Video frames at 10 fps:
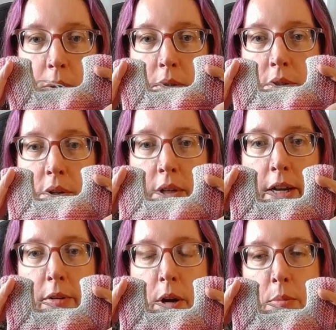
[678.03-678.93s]
So
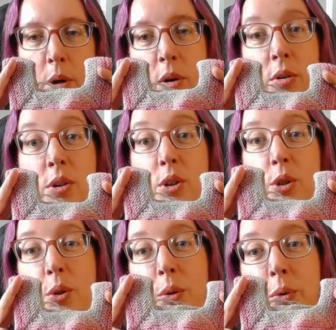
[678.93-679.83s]
now I'm on
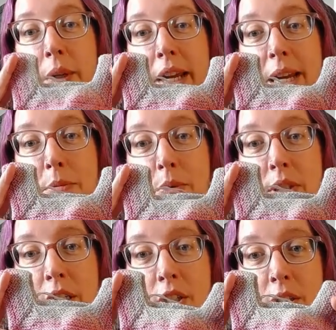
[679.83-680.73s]
to the cable
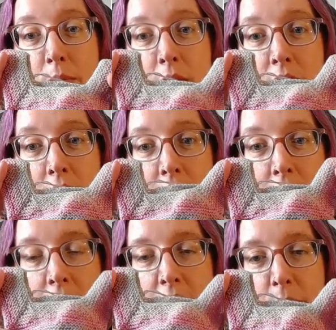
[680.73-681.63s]
section, which is just
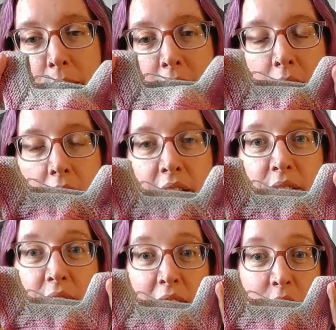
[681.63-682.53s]
down one side. So
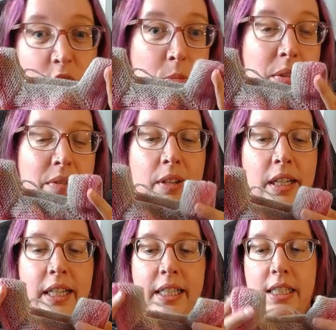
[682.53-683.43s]
that should be fairly
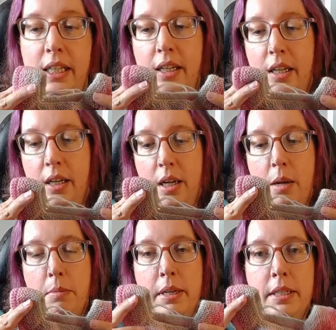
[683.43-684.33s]
easy.
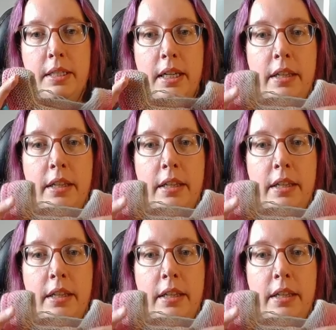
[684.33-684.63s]
But it is done.